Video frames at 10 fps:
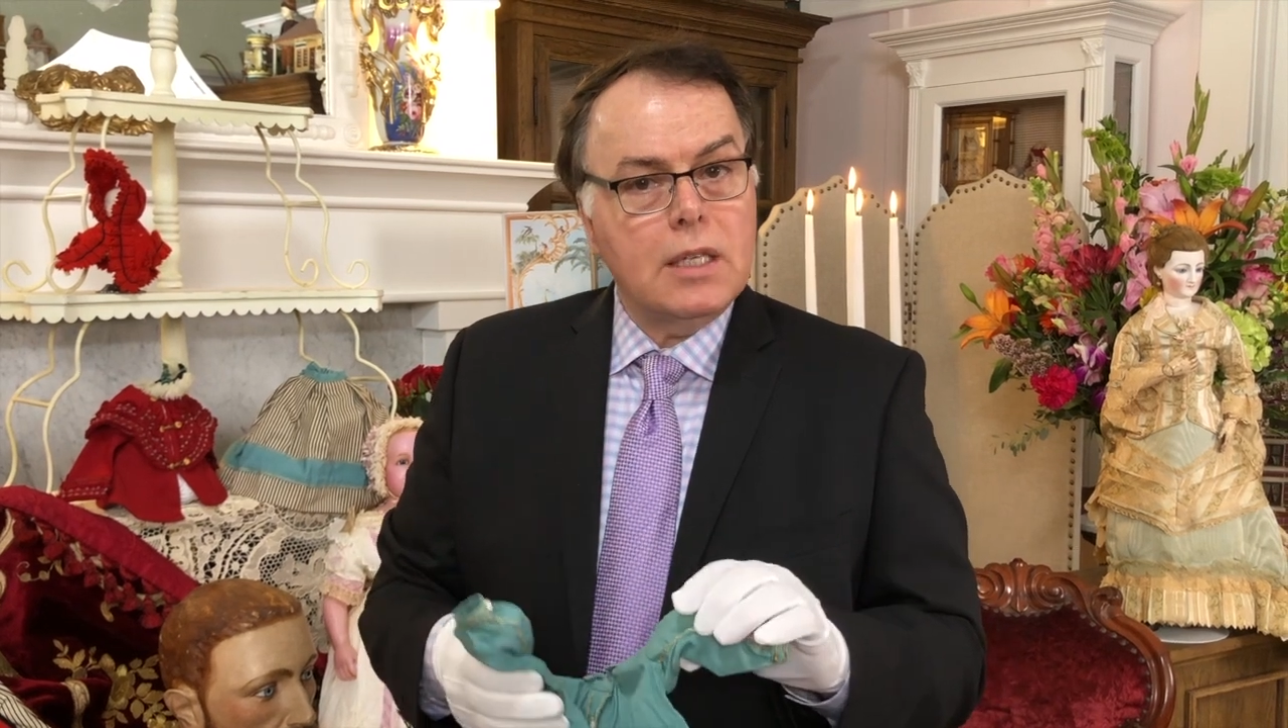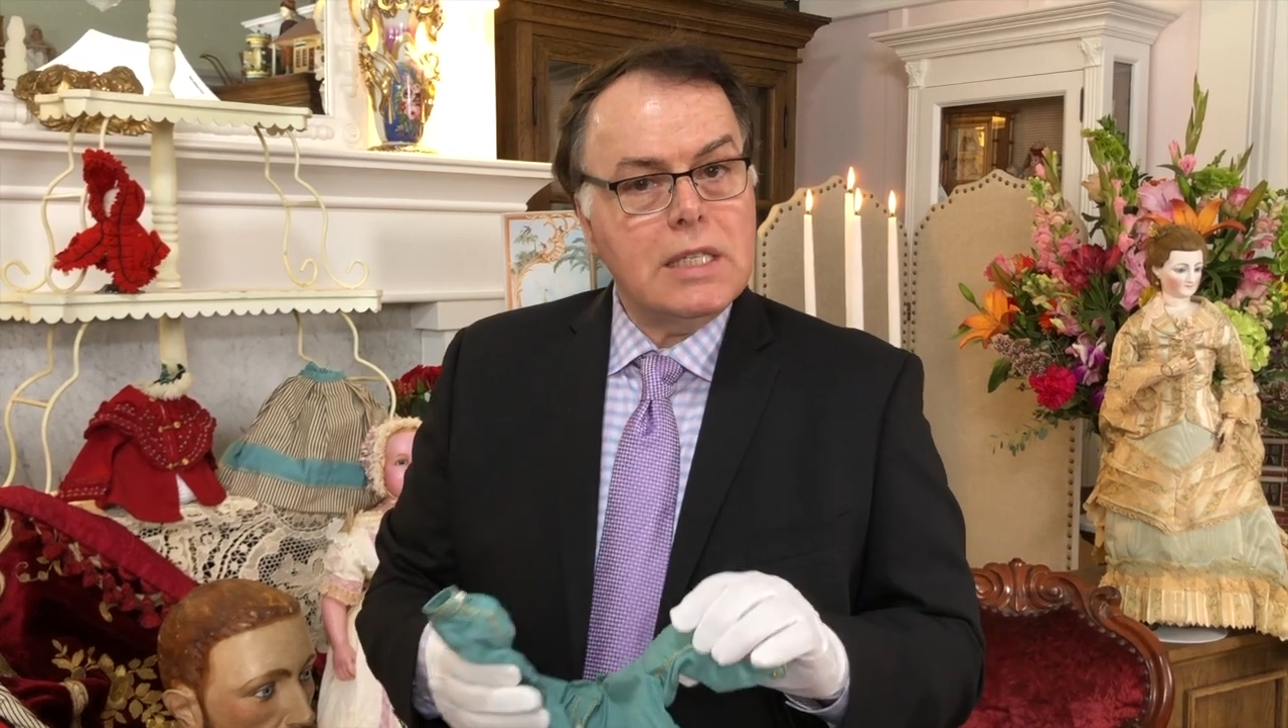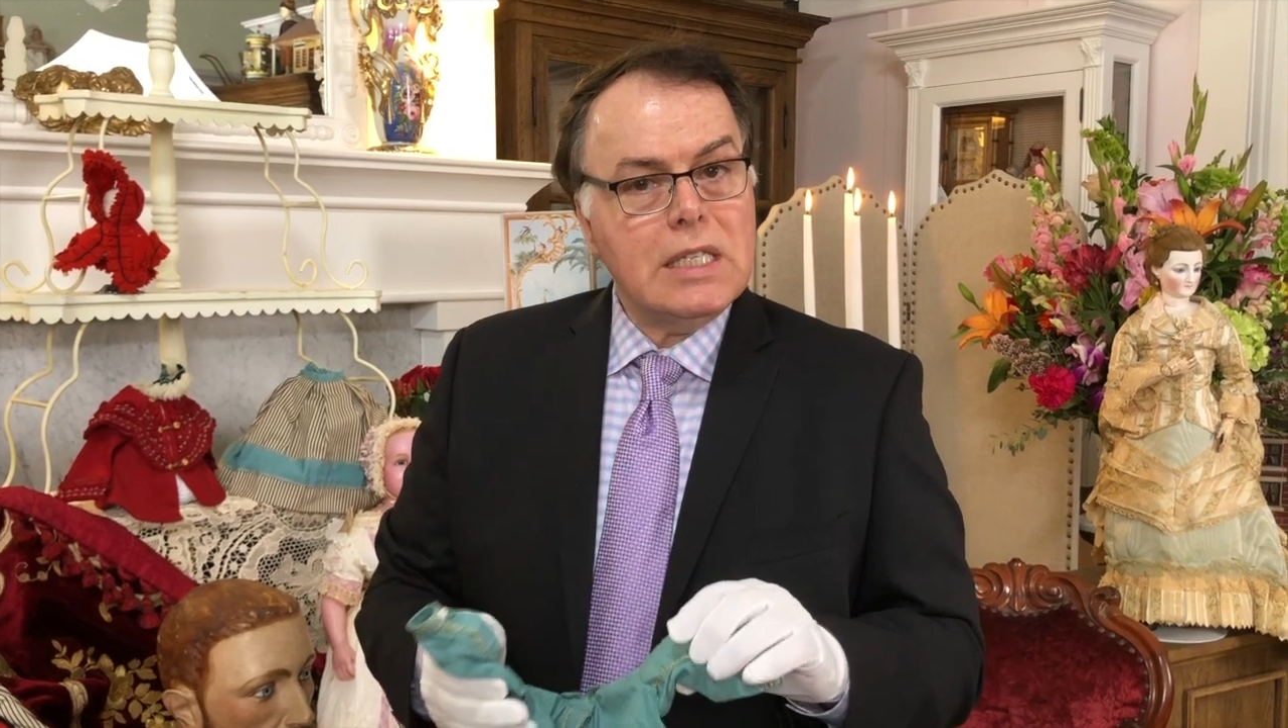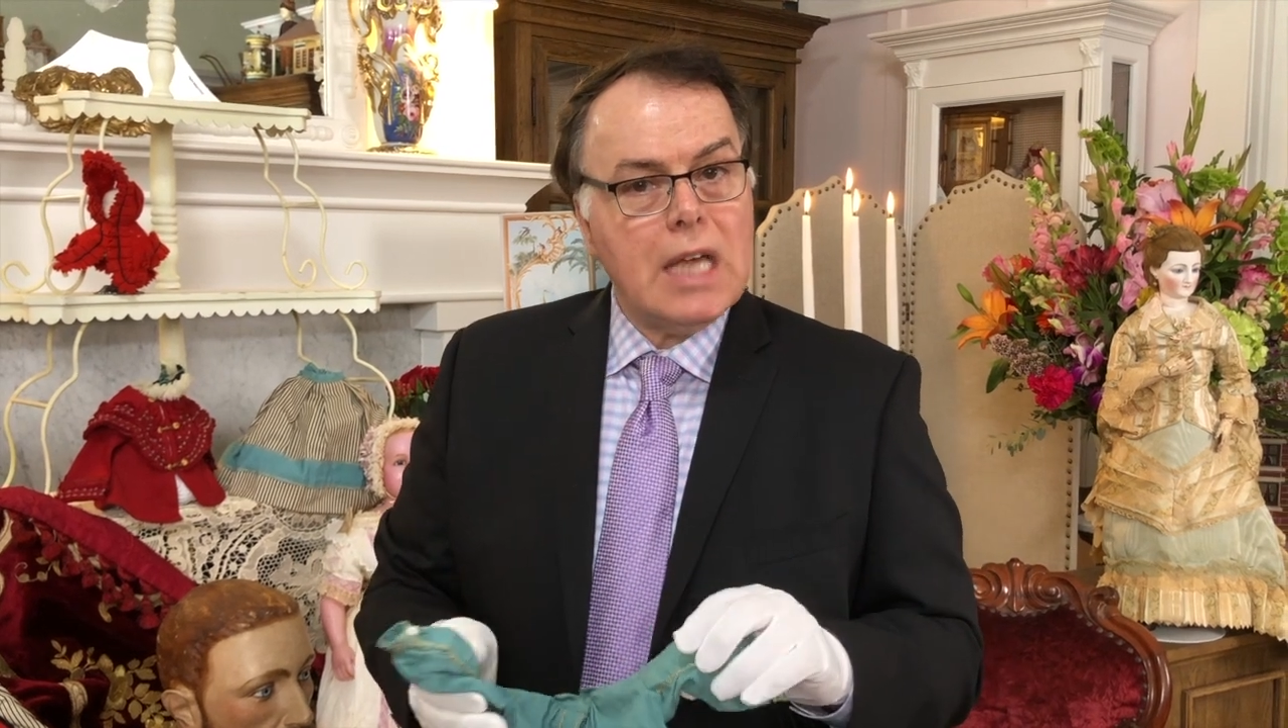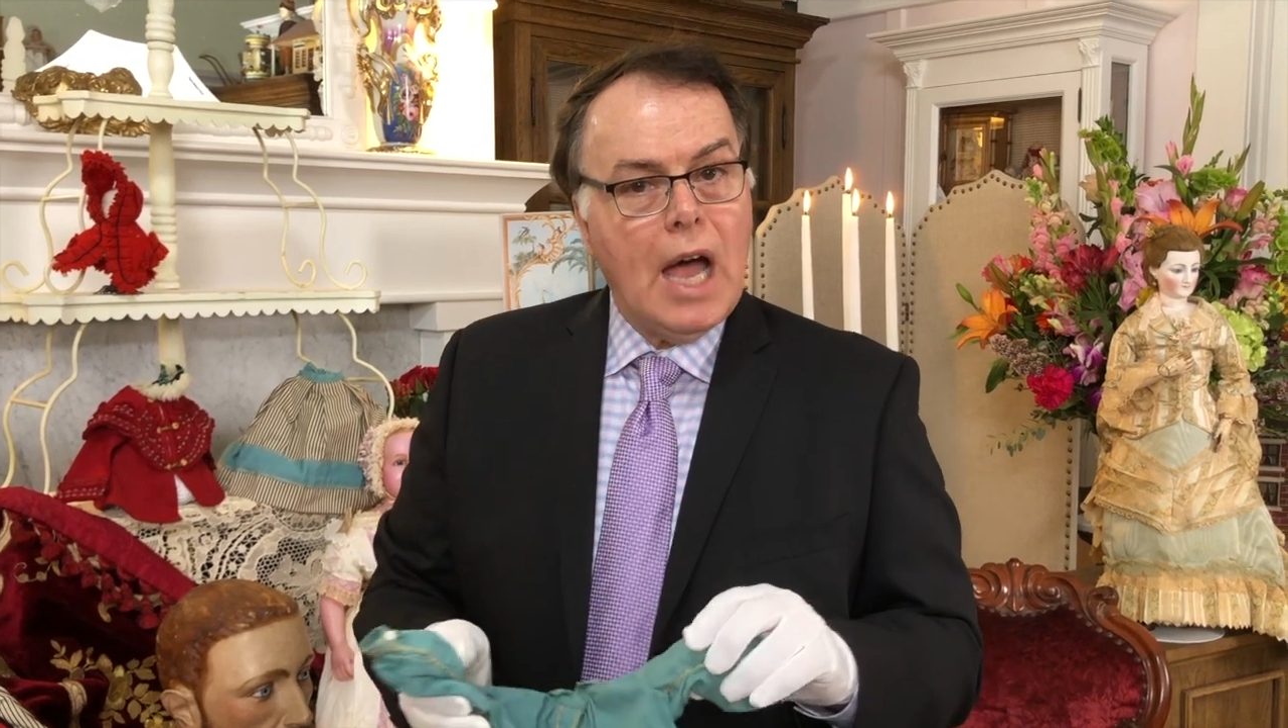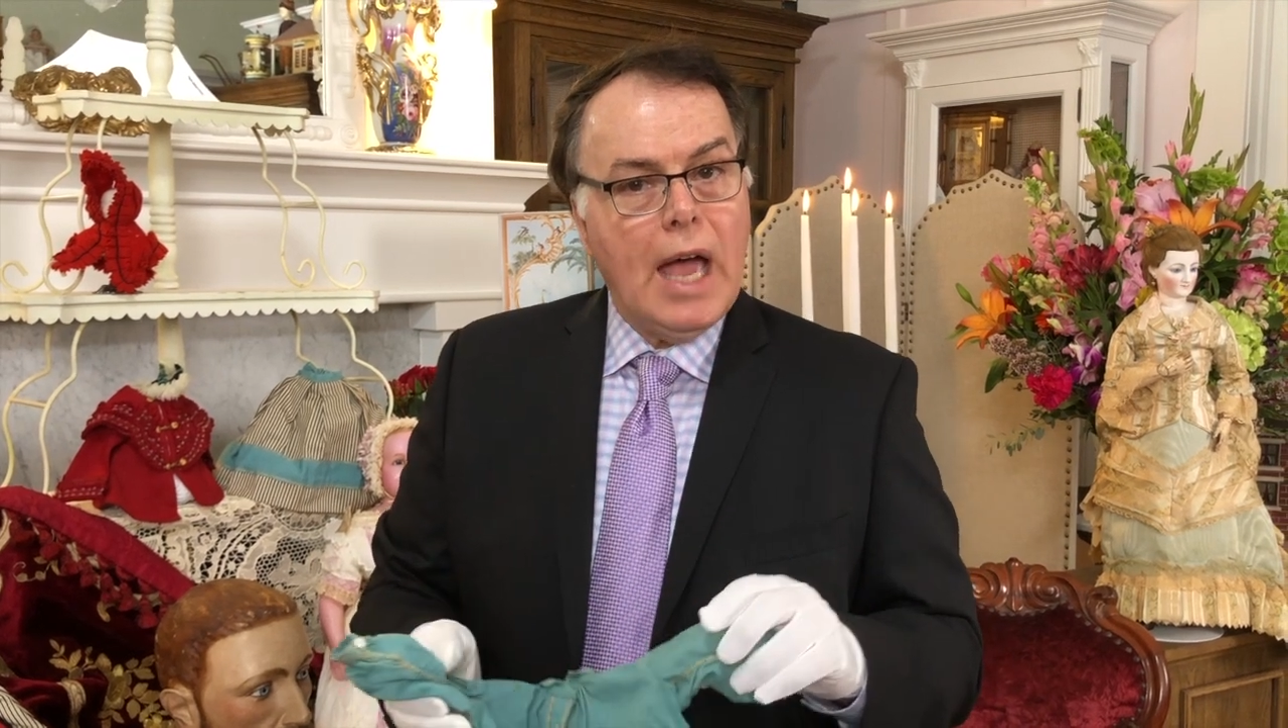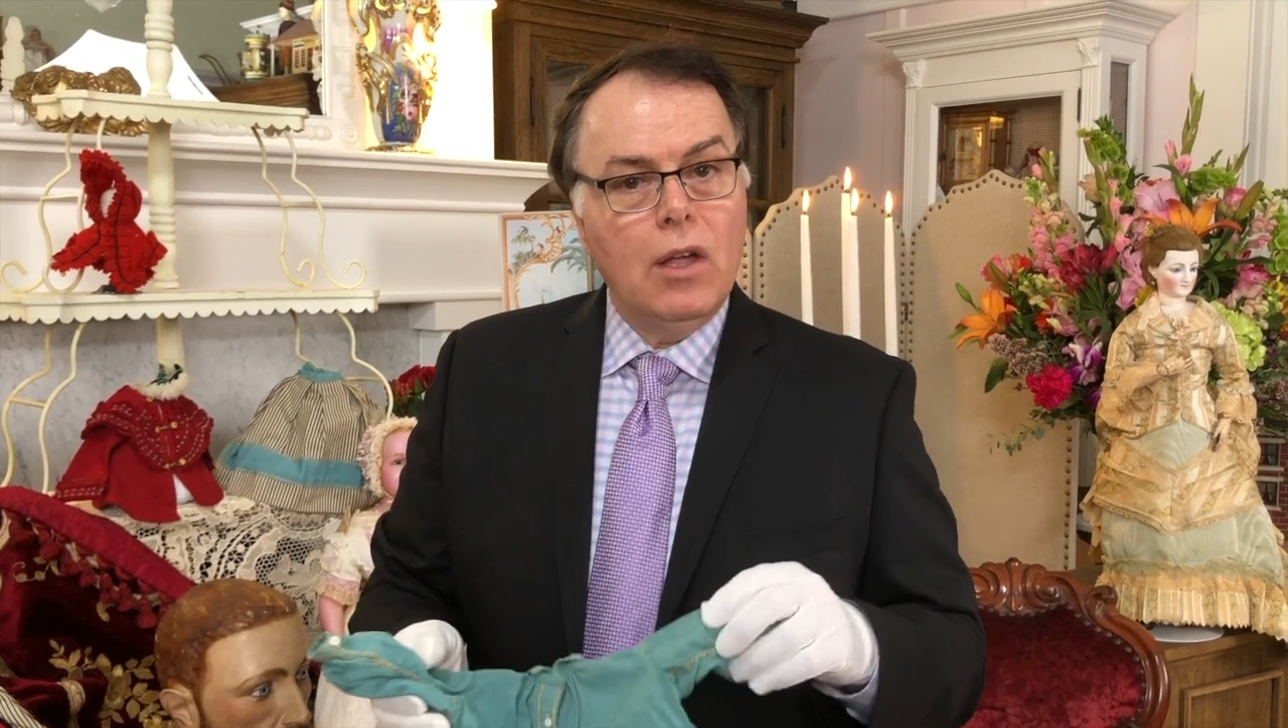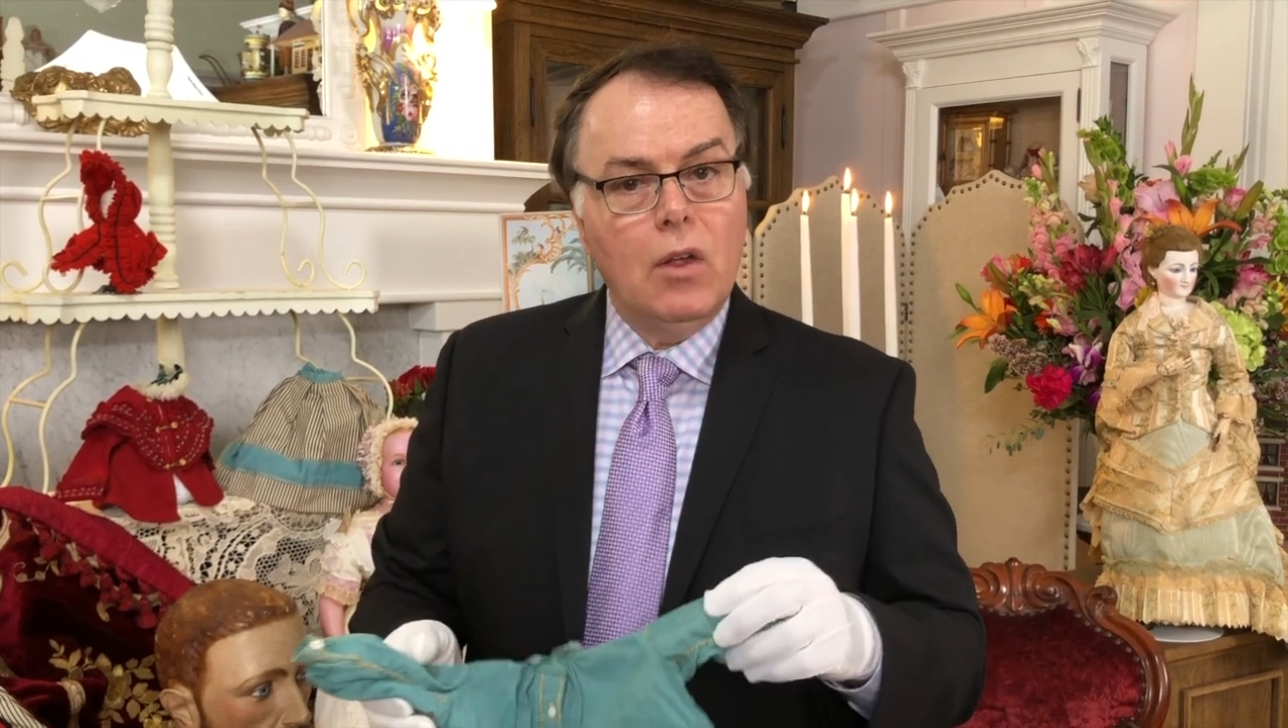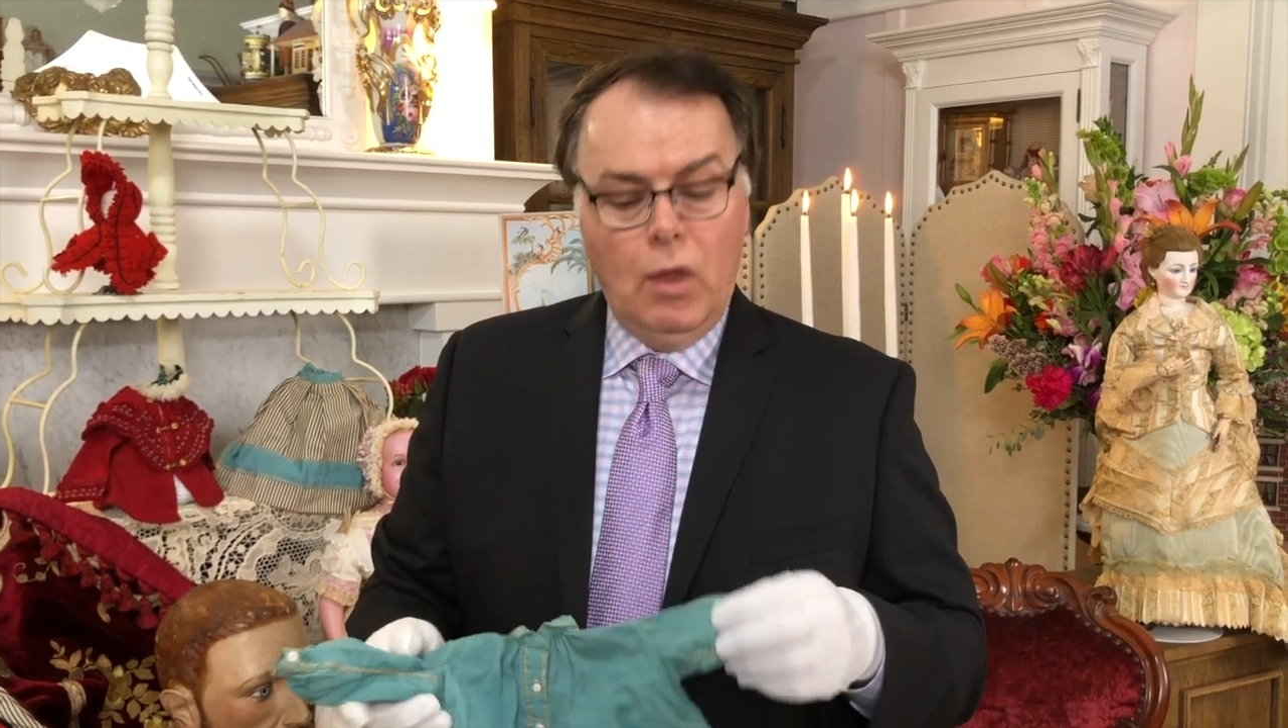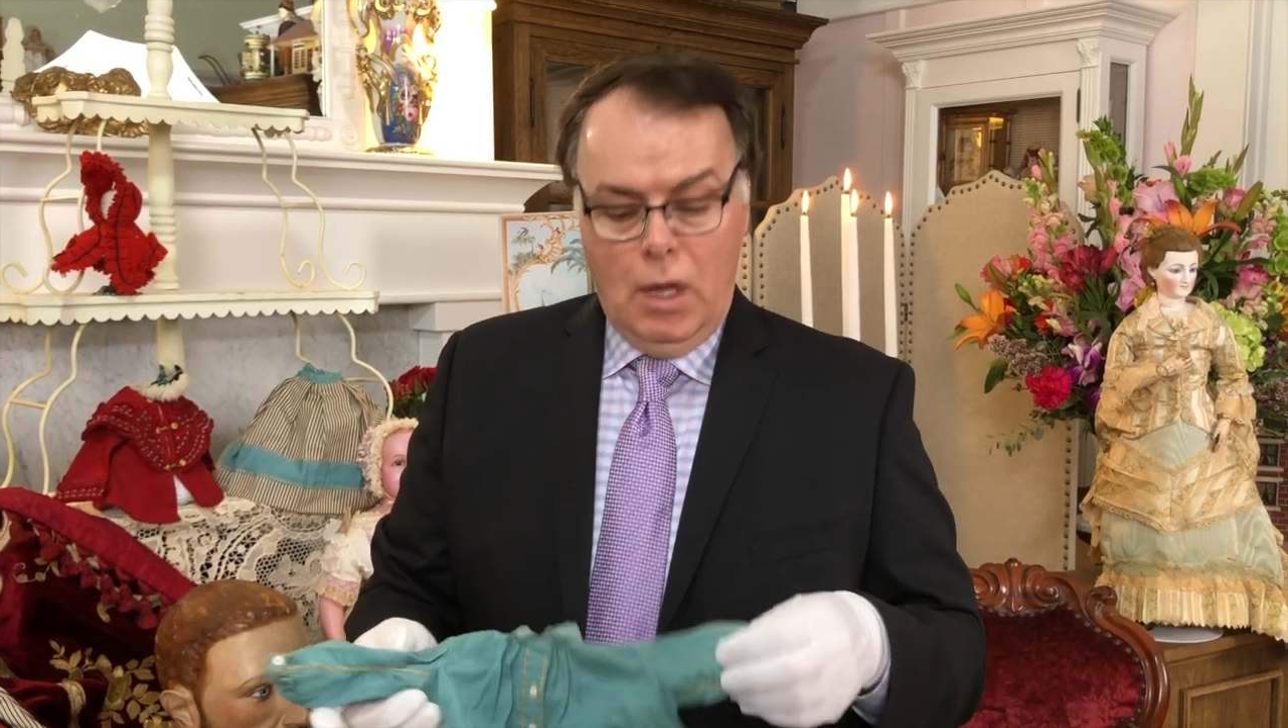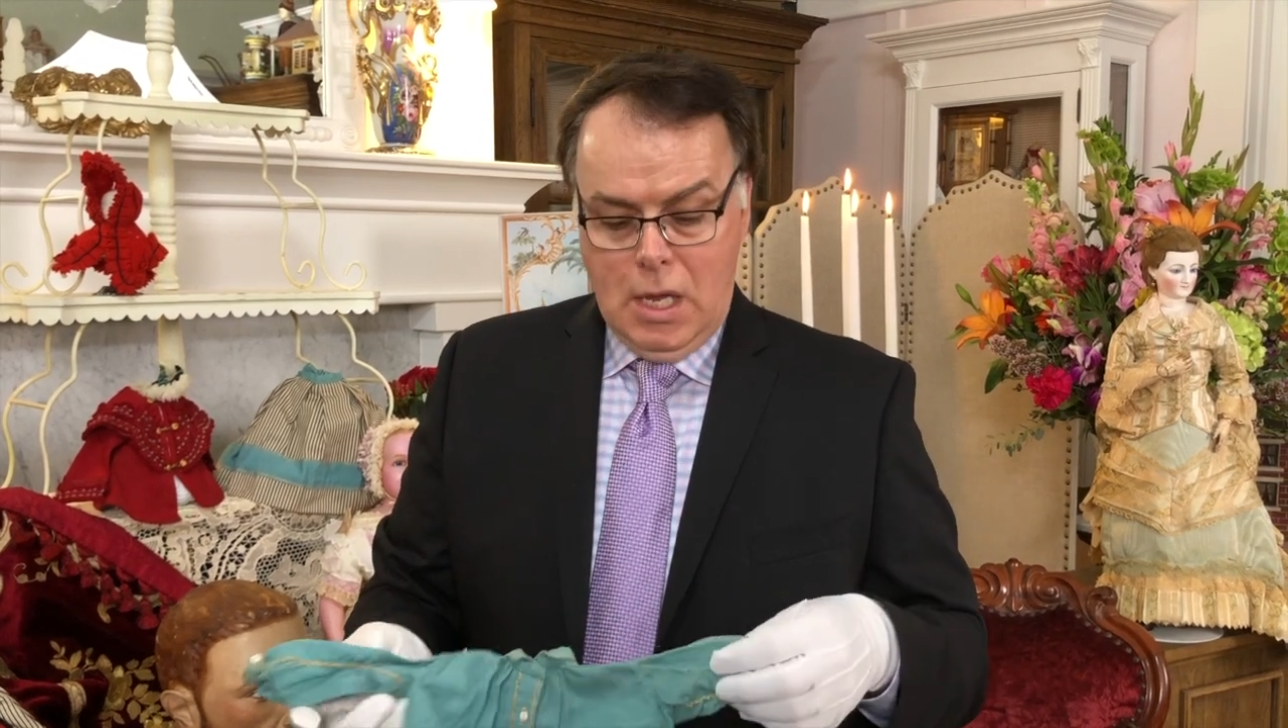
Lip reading: style,